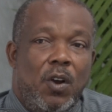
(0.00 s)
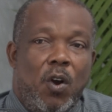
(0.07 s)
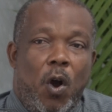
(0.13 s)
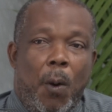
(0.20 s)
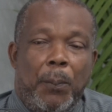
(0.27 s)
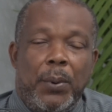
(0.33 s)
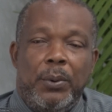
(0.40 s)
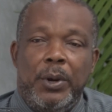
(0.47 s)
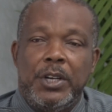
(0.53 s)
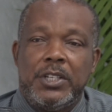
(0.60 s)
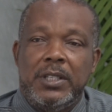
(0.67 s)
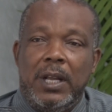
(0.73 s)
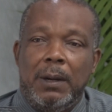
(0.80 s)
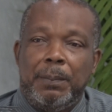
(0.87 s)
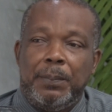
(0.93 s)

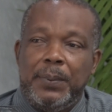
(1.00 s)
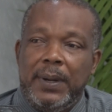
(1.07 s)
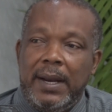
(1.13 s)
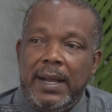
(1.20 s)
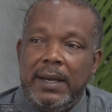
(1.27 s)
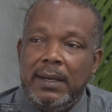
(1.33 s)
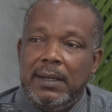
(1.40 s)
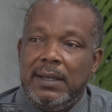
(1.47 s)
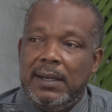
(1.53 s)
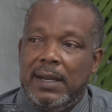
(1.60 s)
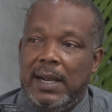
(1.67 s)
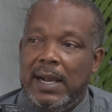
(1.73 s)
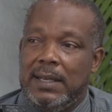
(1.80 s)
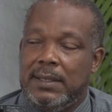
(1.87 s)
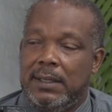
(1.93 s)
Operational plan,
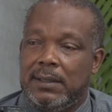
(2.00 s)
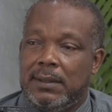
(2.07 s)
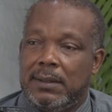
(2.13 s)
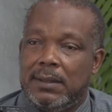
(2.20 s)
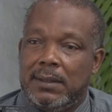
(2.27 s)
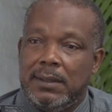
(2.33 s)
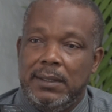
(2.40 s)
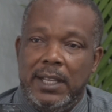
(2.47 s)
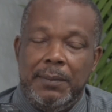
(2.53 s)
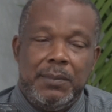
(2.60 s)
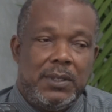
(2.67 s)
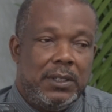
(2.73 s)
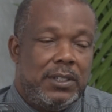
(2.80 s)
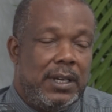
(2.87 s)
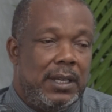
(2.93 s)
as its name
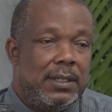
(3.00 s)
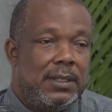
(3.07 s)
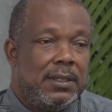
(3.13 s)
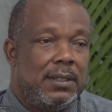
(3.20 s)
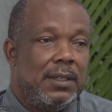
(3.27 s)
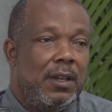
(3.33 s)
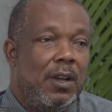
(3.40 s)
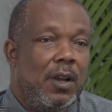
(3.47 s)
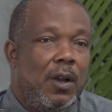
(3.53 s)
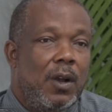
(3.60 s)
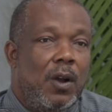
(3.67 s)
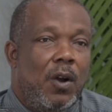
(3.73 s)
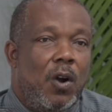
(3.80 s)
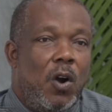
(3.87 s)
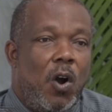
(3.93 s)
suggests,
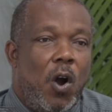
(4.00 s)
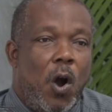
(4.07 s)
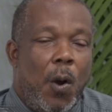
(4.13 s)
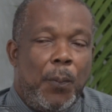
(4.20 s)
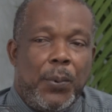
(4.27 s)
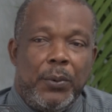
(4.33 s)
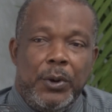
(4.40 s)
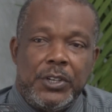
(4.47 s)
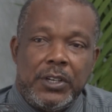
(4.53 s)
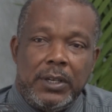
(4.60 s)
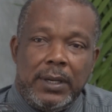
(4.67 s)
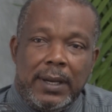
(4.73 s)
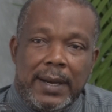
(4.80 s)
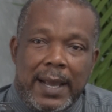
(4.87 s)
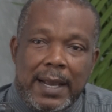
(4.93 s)

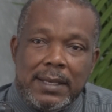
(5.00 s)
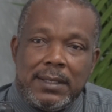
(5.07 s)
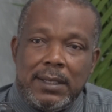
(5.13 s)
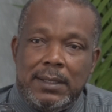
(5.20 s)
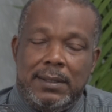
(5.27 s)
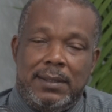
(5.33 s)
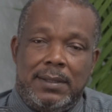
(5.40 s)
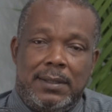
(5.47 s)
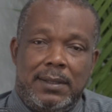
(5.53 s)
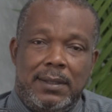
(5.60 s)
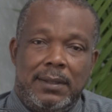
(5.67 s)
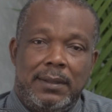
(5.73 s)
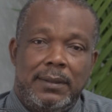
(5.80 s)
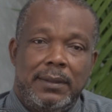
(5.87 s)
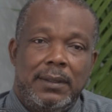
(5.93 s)
operationalizes
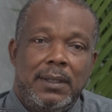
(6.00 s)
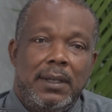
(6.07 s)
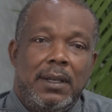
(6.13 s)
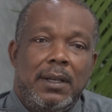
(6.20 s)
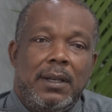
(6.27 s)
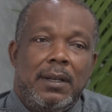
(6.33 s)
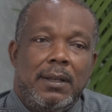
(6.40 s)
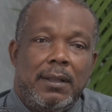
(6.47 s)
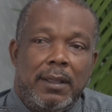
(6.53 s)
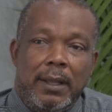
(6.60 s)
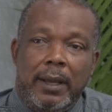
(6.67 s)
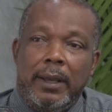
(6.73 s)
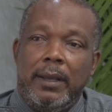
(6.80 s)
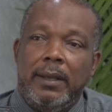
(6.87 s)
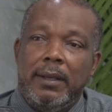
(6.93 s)

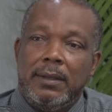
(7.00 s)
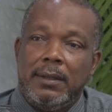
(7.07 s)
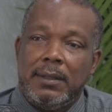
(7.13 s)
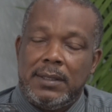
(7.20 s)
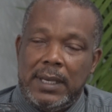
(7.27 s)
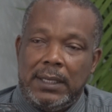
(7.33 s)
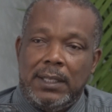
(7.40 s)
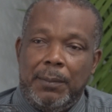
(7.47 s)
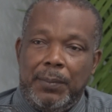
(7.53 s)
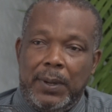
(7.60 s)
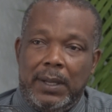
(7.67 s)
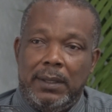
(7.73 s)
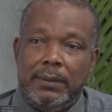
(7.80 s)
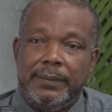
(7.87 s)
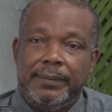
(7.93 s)
the sector plan.